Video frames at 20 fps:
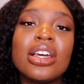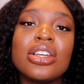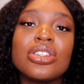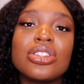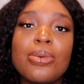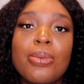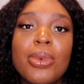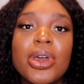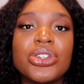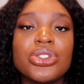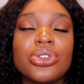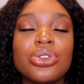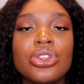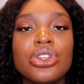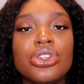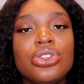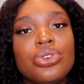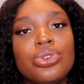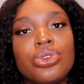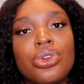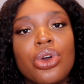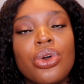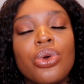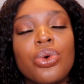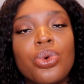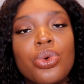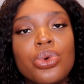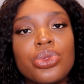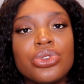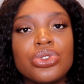So make sure that you
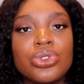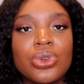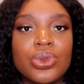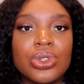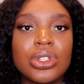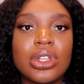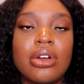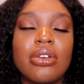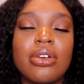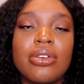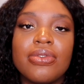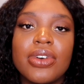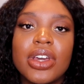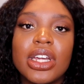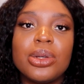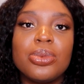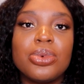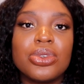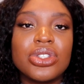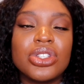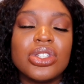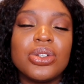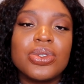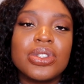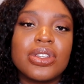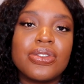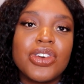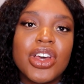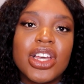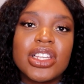know all the tools that are available to you
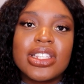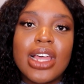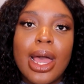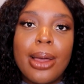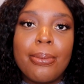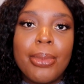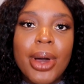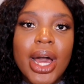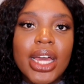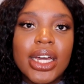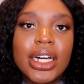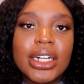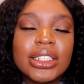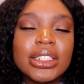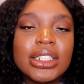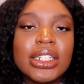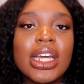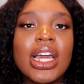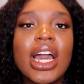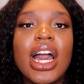as a first-time buyer